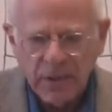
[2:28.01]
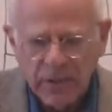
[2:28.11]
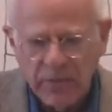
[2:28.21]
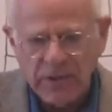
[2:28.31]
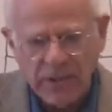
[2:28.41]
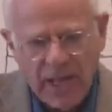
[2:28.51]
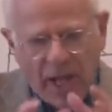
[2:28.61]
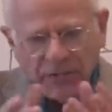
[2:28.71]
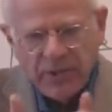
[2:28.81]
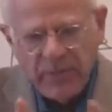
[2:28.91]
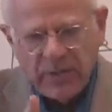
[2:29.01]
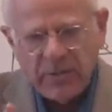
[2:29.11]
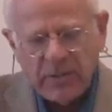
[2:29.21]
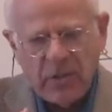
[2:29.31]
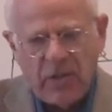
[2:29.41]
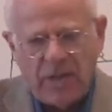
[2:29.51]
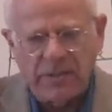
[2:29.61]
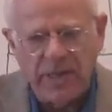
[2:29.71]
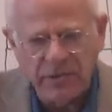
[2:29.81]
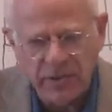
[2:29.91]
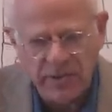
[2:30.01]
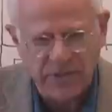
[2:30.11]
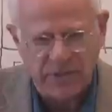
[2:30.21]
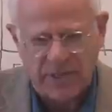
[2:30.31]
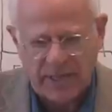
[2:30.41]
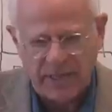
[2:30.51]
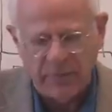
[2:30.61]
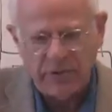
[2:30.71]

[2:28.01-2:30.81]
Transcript: There is an ultimate causation in society,